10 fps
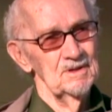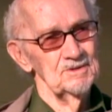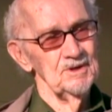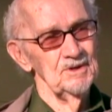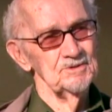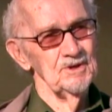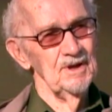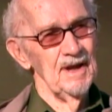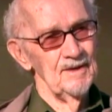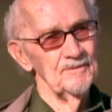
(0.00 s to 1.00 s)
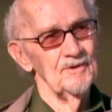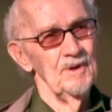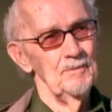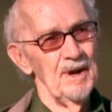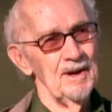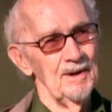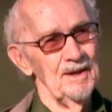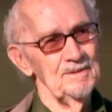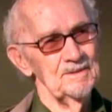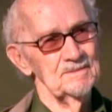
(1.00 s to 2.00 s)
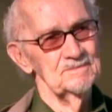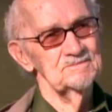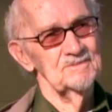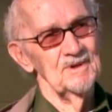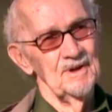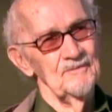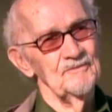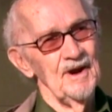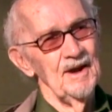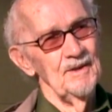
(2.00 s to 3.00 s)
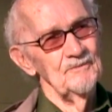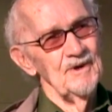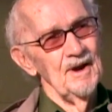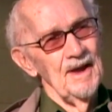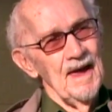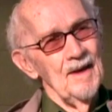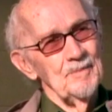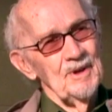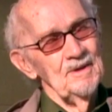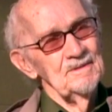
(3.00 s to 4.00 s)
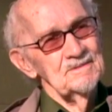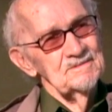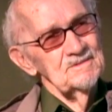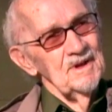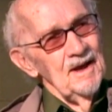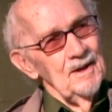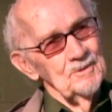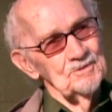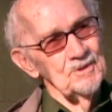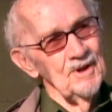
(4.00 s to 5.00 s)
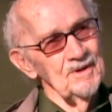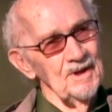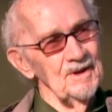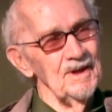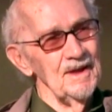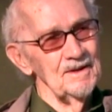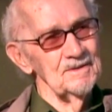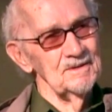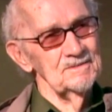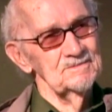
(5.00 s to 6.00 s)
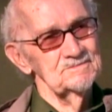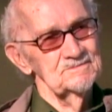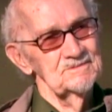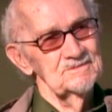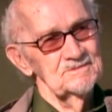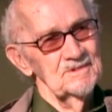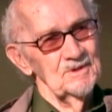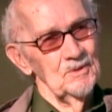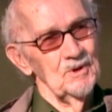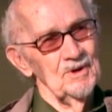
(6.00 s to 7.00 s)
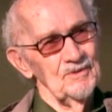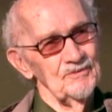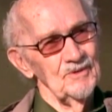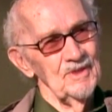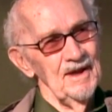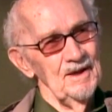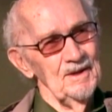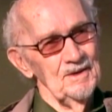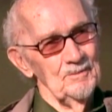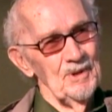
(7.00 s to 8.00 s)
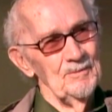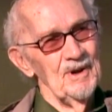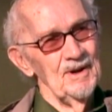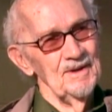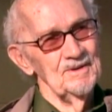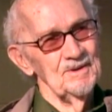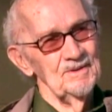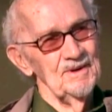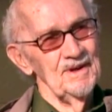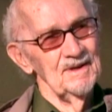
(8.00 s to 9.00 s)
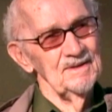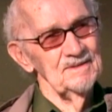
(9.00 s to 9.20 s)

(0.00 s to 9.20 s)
Since then, I've remarried, and I'm very, very happy. I was lucky to get a wonderful lady to be married to now.